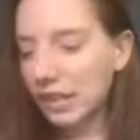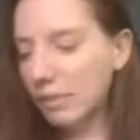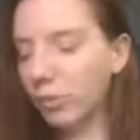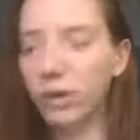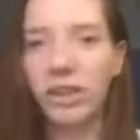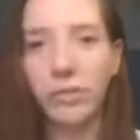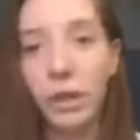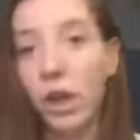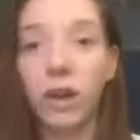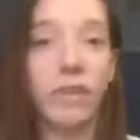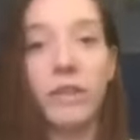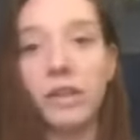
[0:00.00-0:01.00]
Sports have been
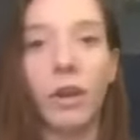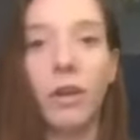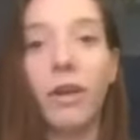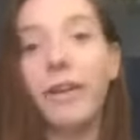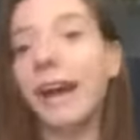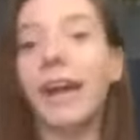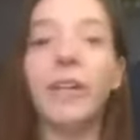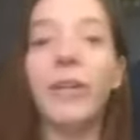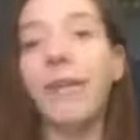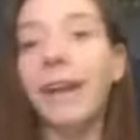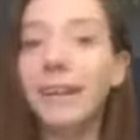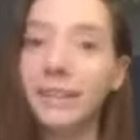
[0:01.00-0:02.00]
gone for so long, I don't
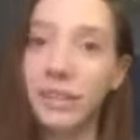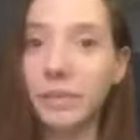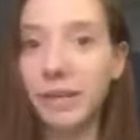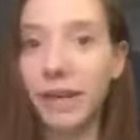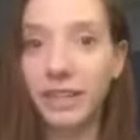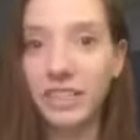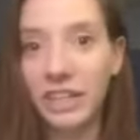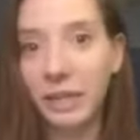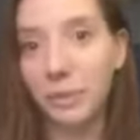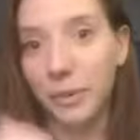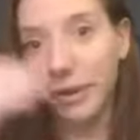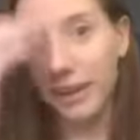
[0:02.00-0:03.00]
know any terminology
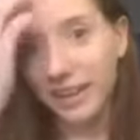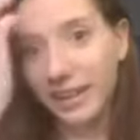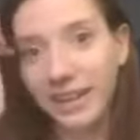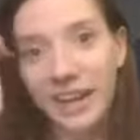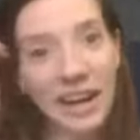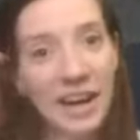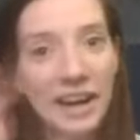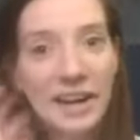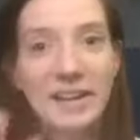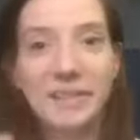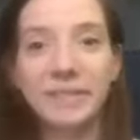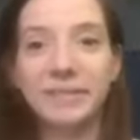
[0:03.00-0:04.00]
anymore.
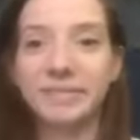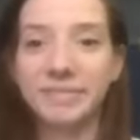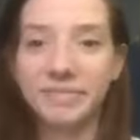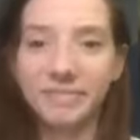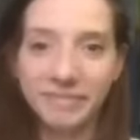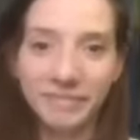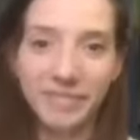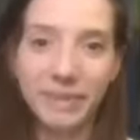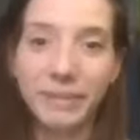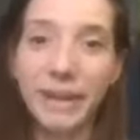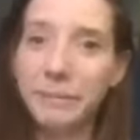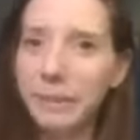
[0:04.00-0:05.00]

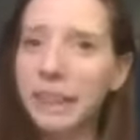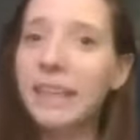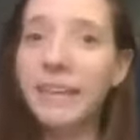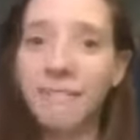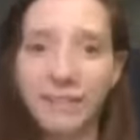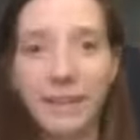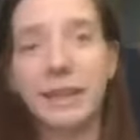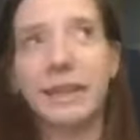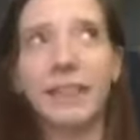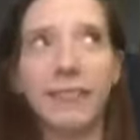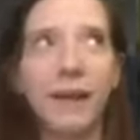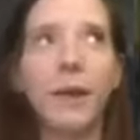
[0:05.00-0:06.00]
But I believe
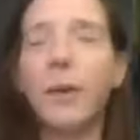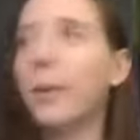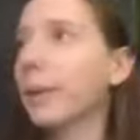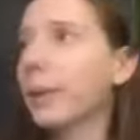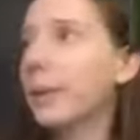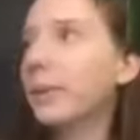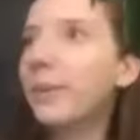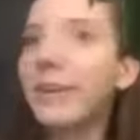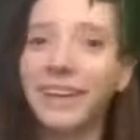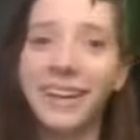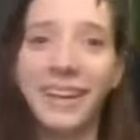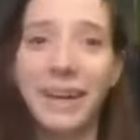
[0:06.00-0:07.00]
it's a hole in
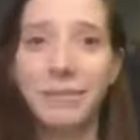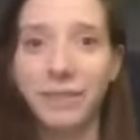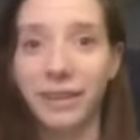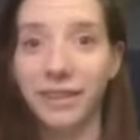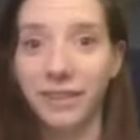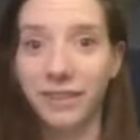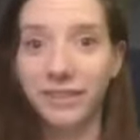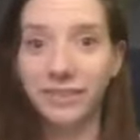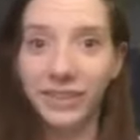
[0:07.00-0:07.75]
one, I believe.